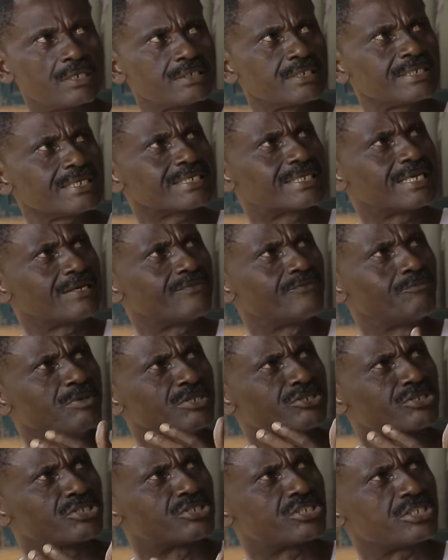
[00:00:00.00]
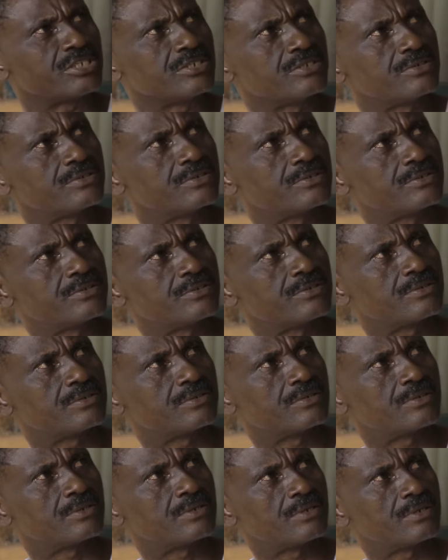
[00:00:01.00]
You didn't give me shish.
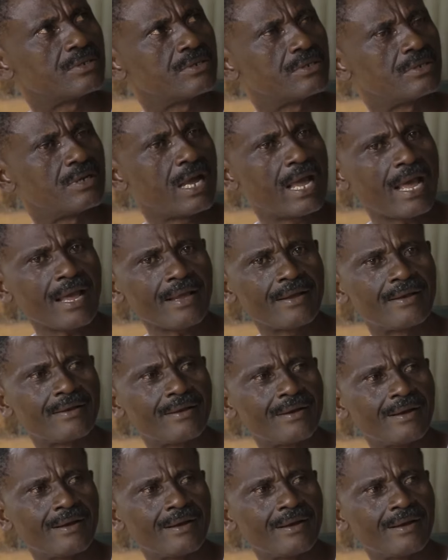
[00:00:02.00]
Eh?